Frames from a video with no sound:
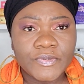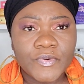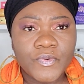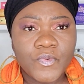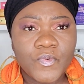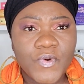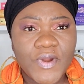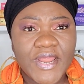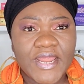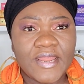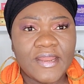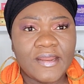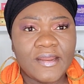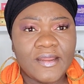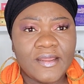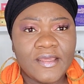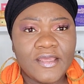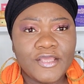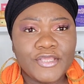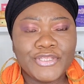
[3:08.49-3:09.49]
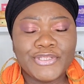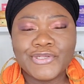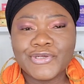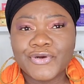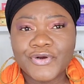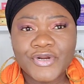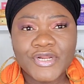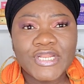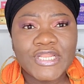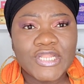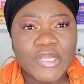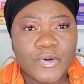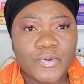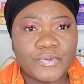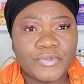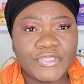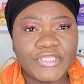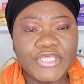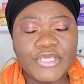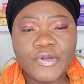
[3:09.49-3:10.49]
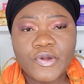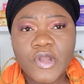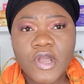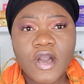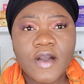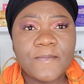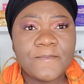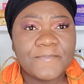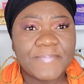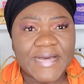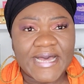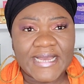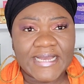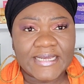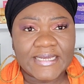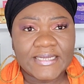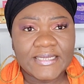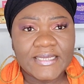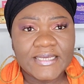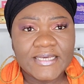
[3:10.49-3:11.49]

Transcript: where you're alone, you come back.